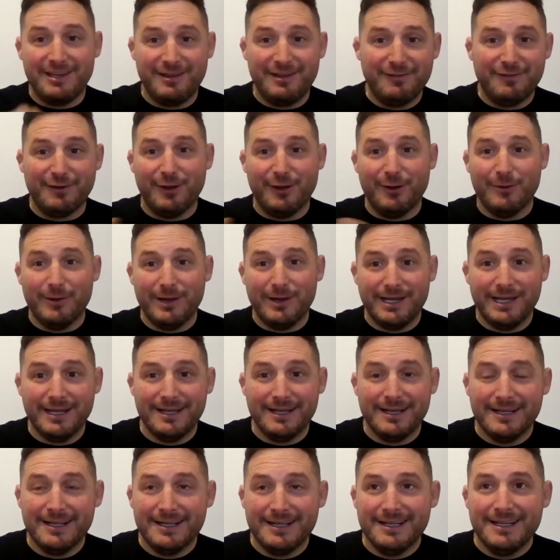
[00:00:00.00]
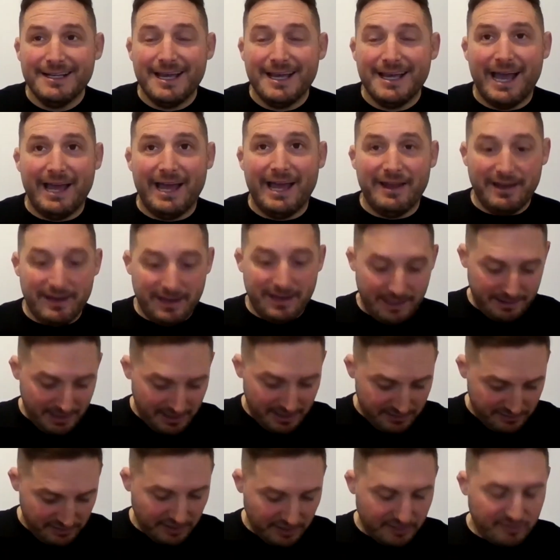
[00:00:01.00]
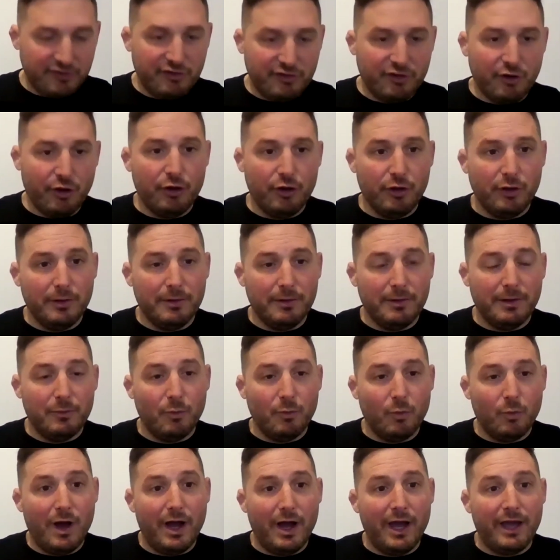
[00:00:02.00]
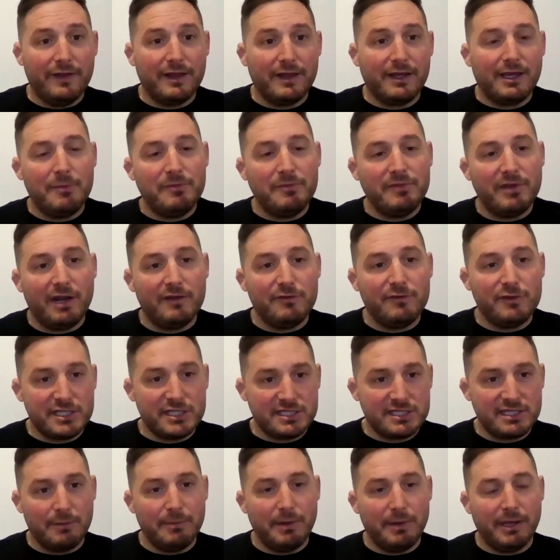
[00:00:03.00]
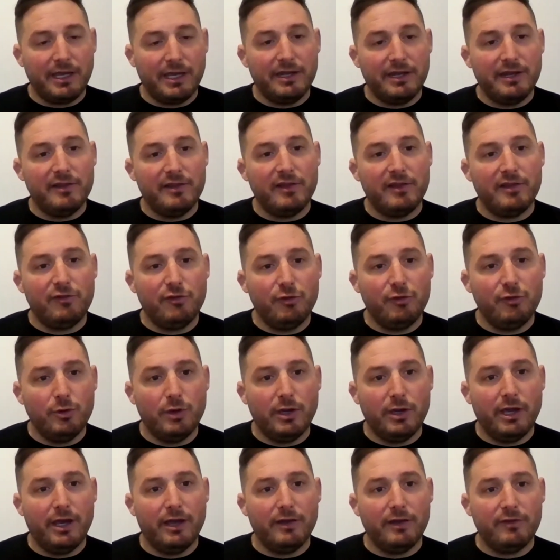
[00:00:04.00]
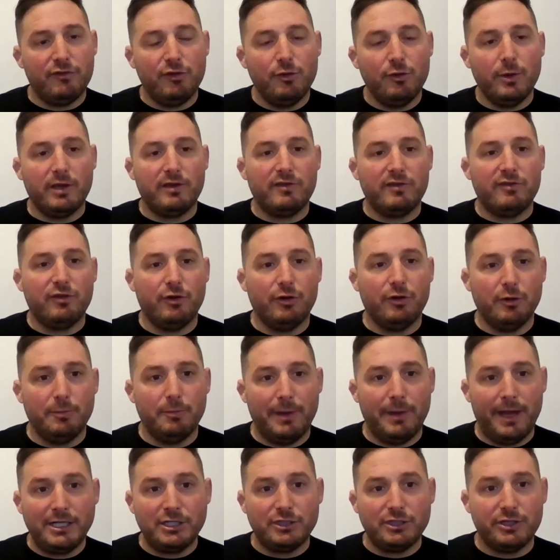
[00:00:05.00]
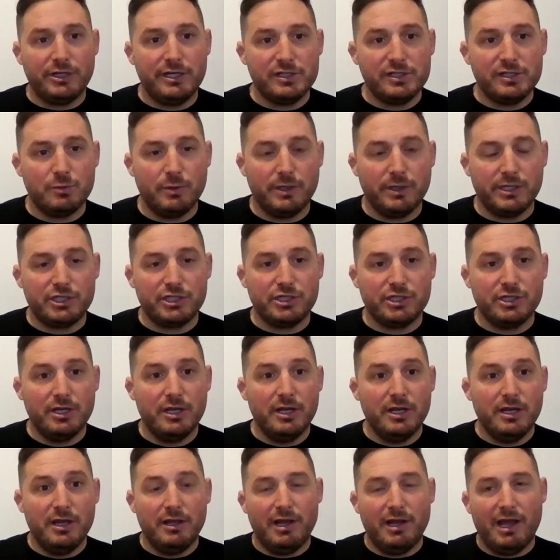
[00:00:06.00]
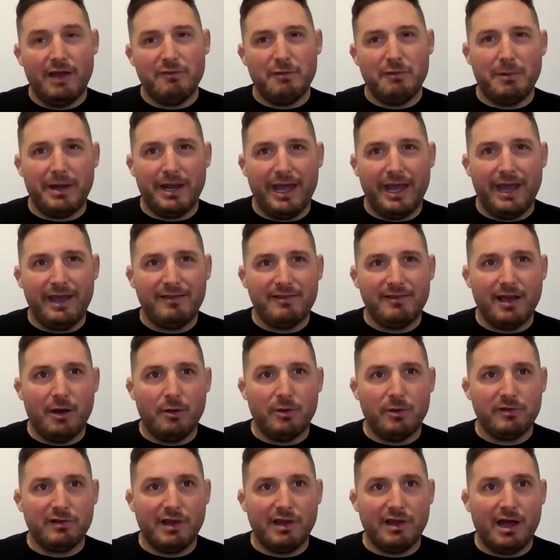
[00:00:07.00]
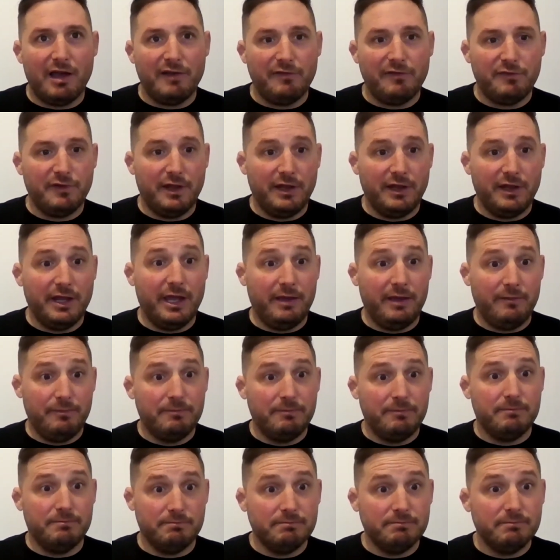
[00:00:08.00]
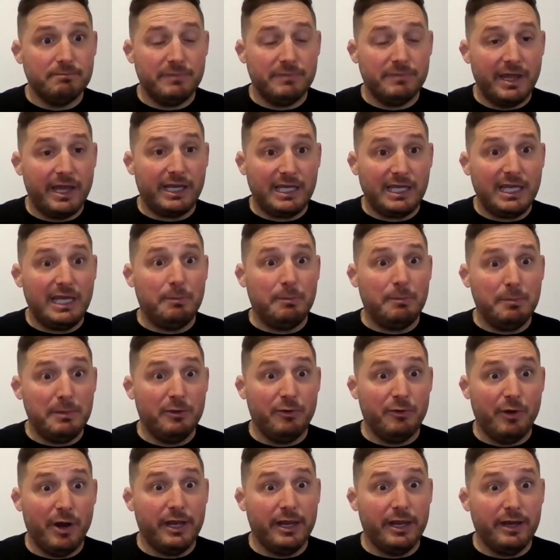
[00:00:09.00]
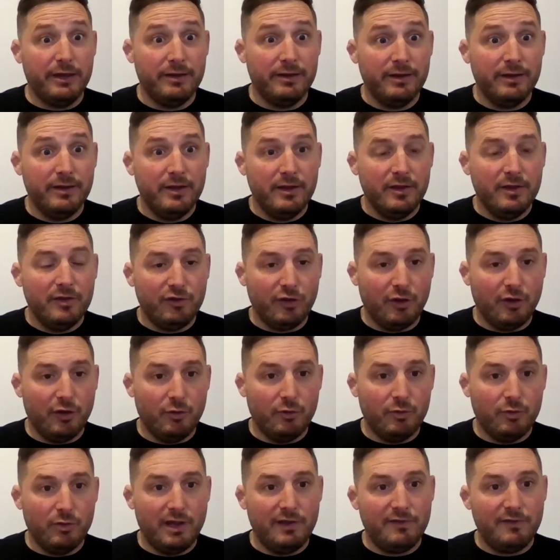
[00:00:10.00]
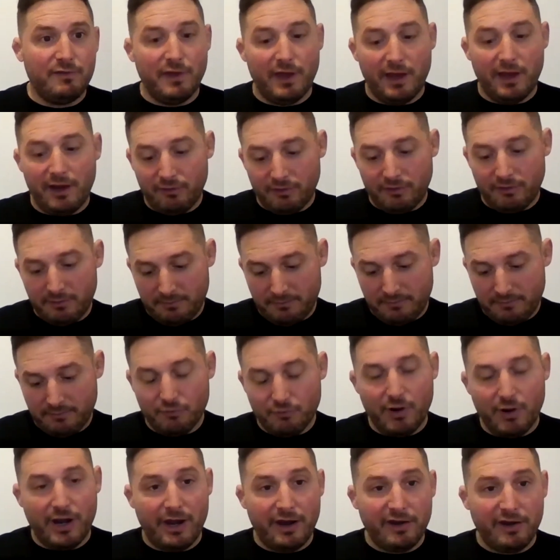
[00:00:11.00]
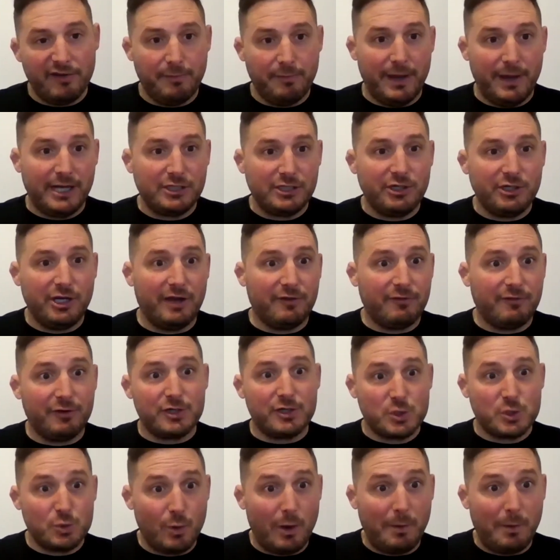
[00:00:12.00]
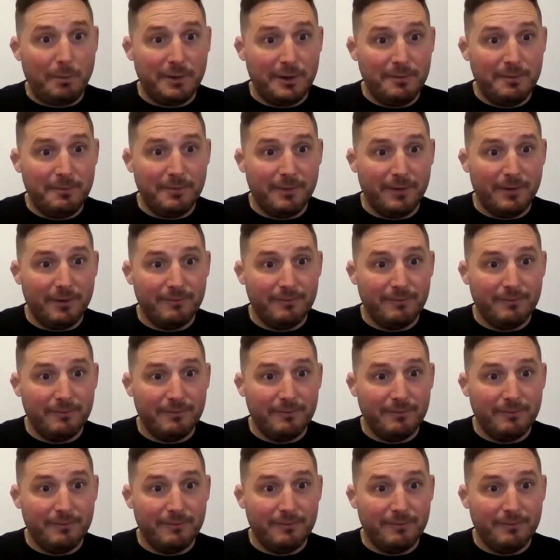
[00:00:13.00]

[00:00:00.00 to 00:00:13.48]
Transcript: flowing. And there's an external wire that comes out of your stomach and two, uh, two external batteries, which have about eight hours life and they, they keep me running. So if they run out of battery, I've got to swap them.